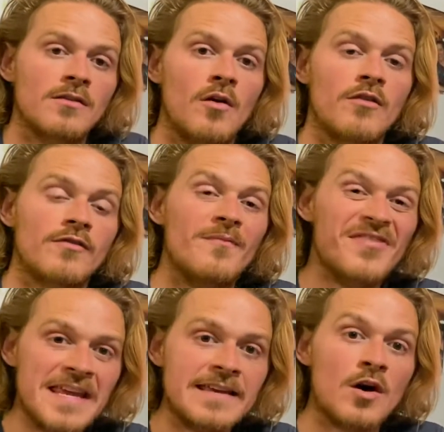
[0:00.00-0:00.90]
Law from
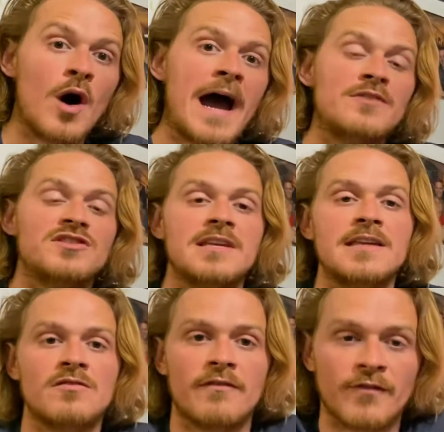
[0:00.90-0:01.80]
The Ohio State
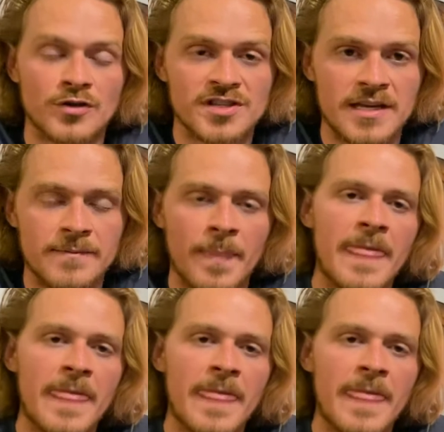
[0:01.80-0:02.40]
University.